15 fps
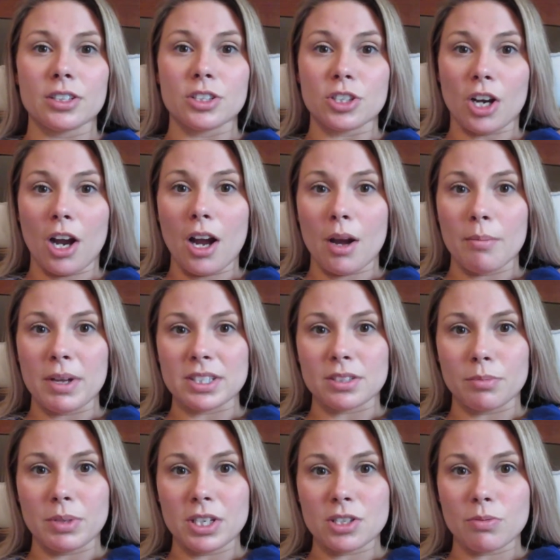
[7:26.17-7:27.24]
job as
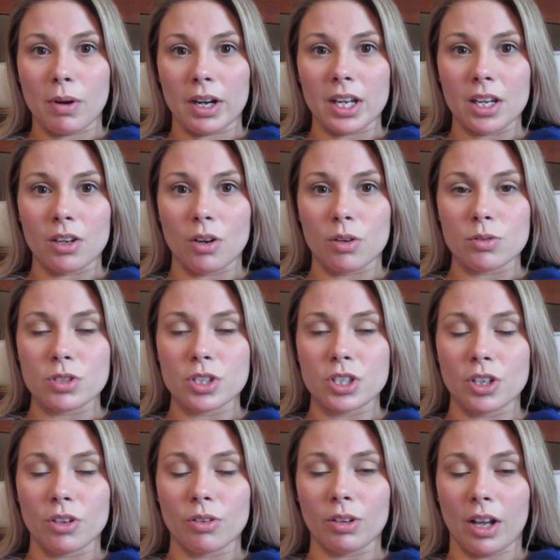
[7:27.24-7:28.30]
a Beachbody coach.
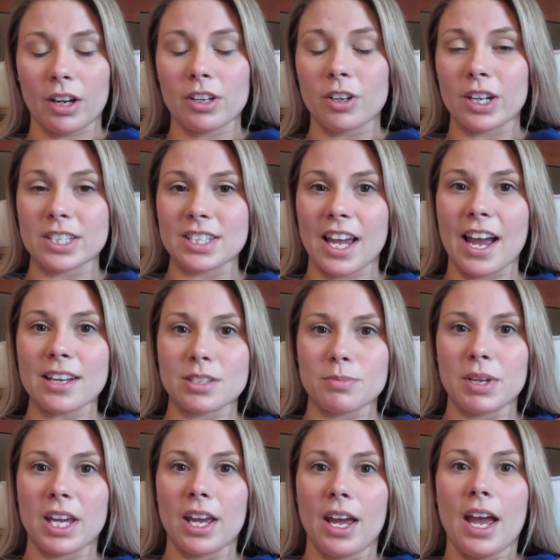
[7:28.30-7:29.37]
You know, a lot of you guys ask
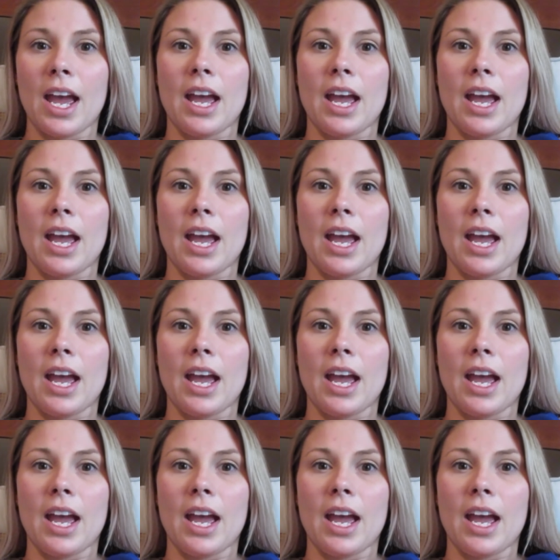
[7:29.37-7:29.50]
me,